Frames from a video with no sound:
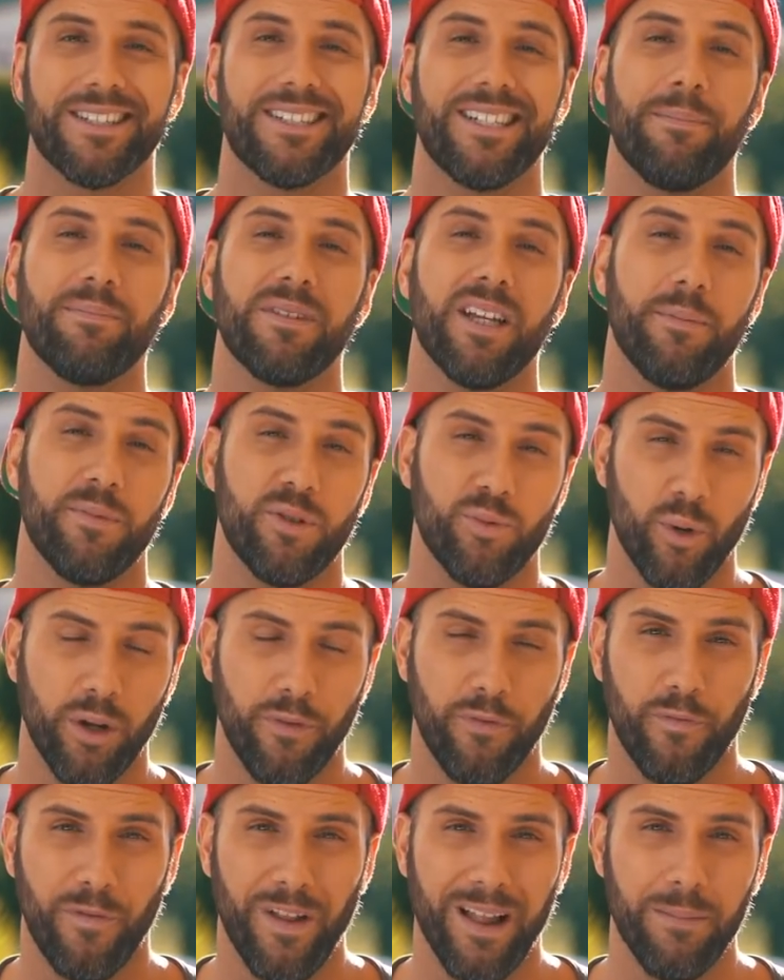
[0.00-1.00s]
and sometimes we
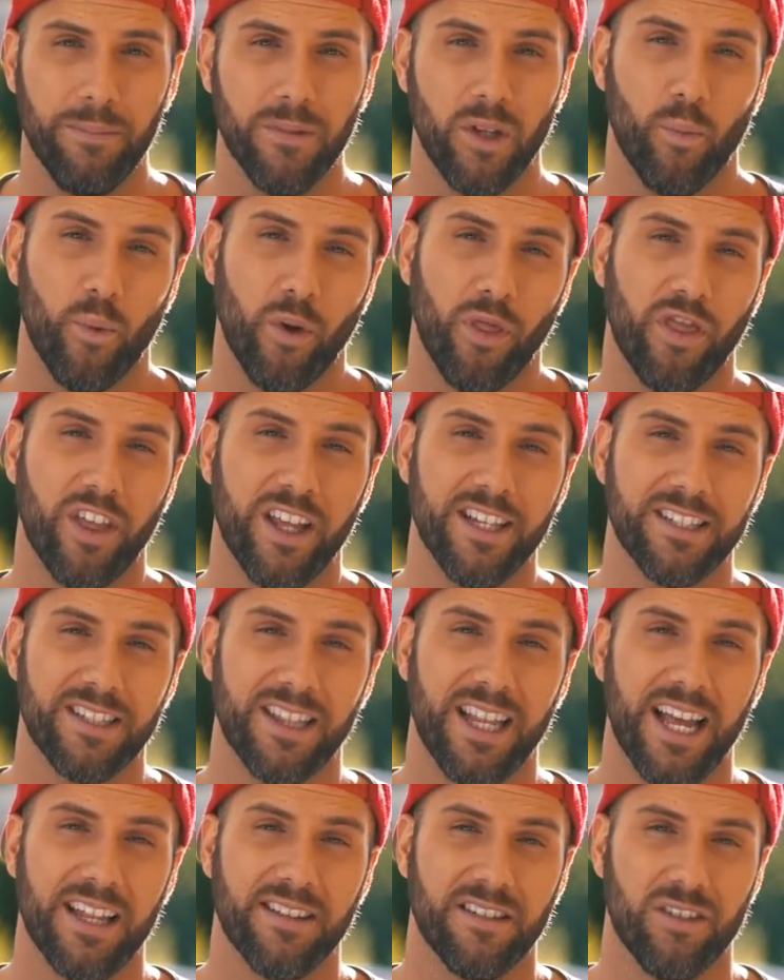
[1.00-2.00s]
filmed with this
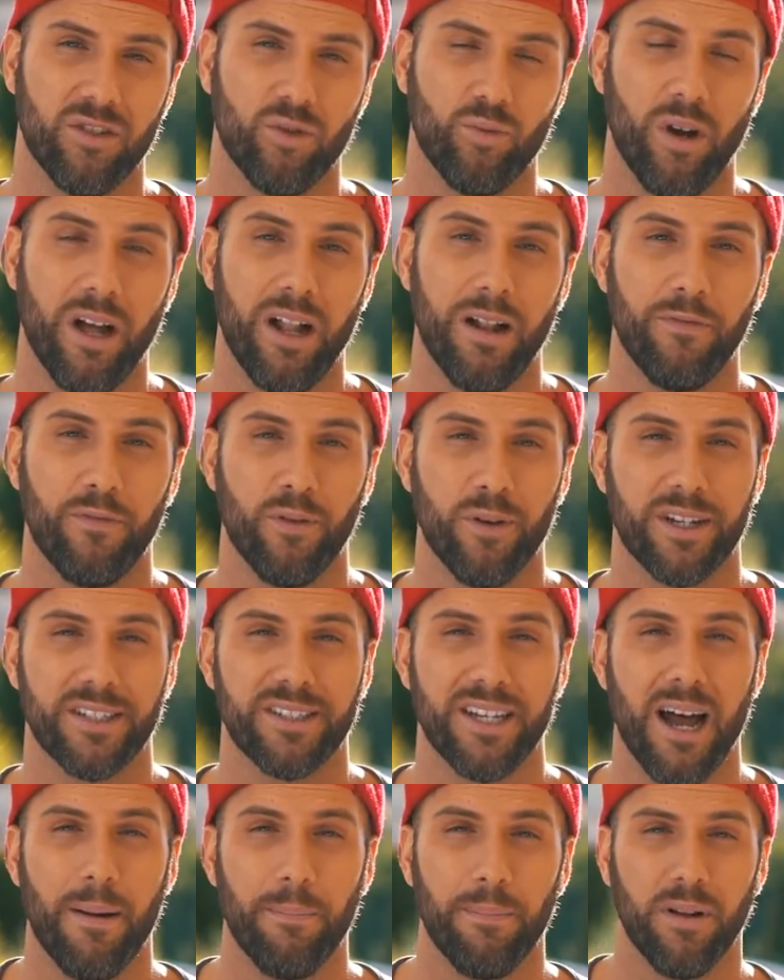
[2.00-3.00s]
lens as well. For
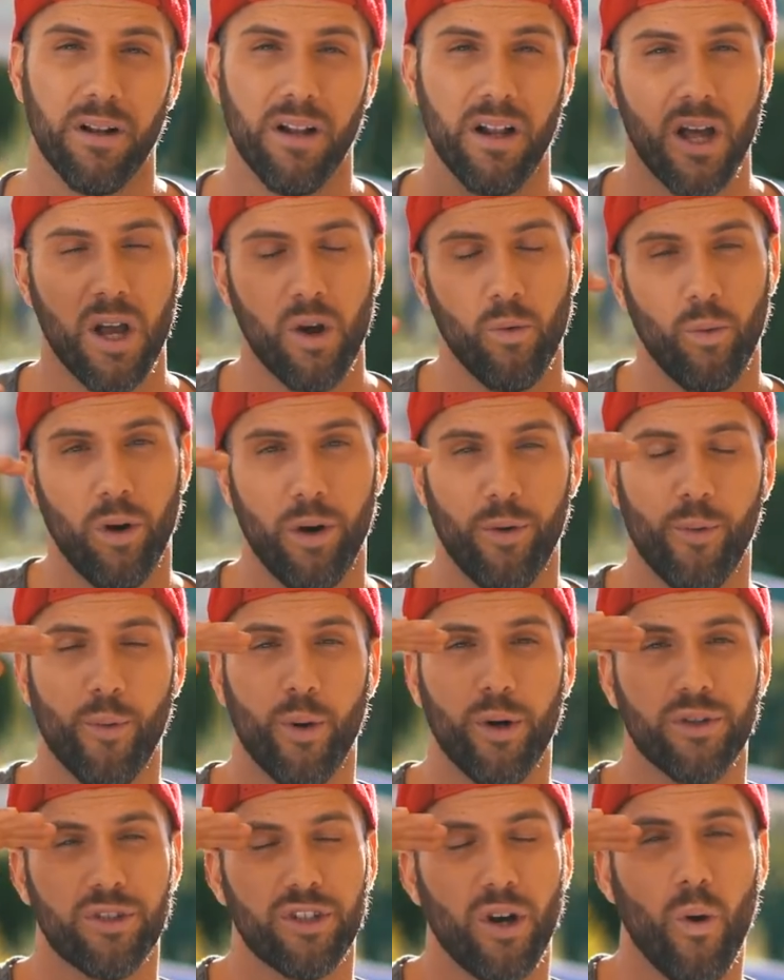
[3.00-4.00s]
example, when we
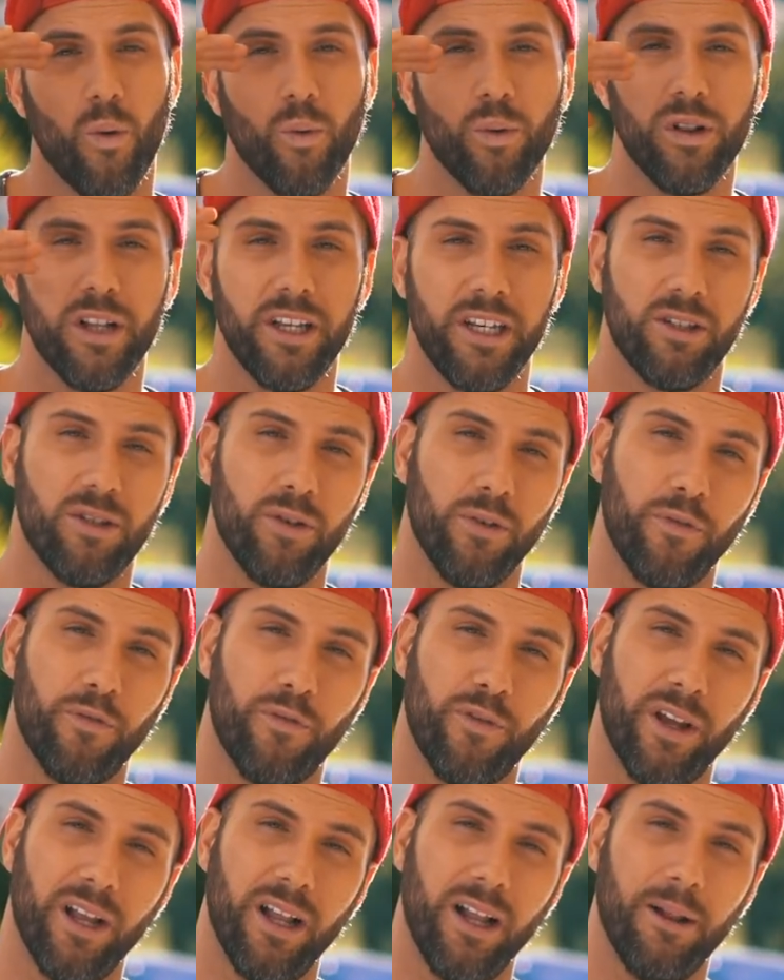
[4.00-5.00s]
want only to
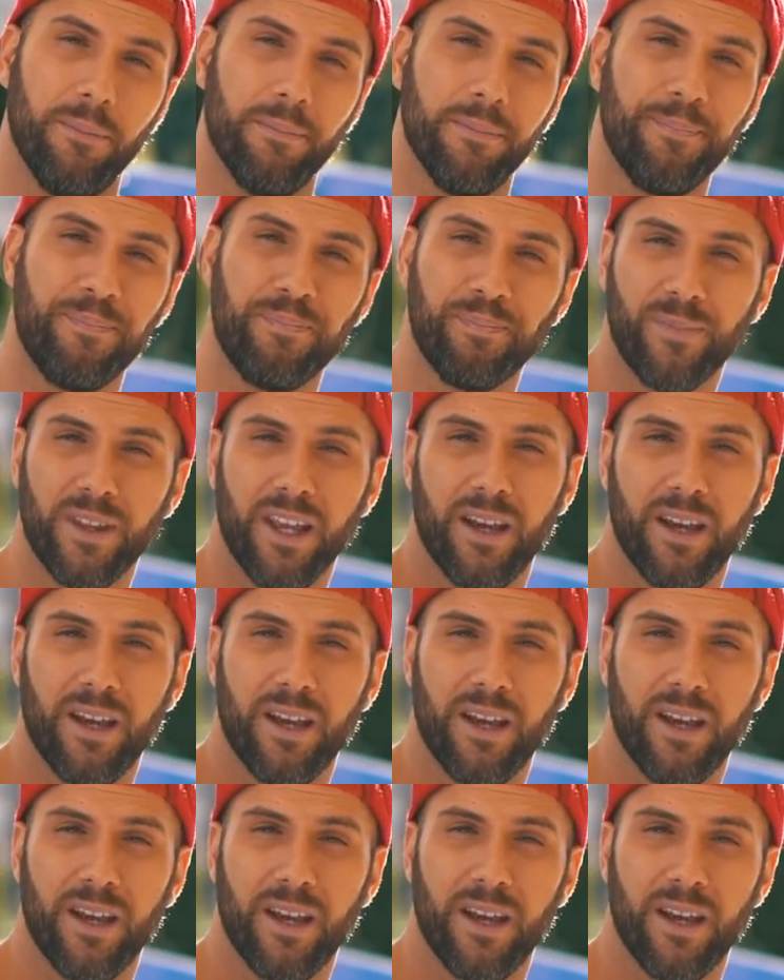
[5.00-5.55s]
film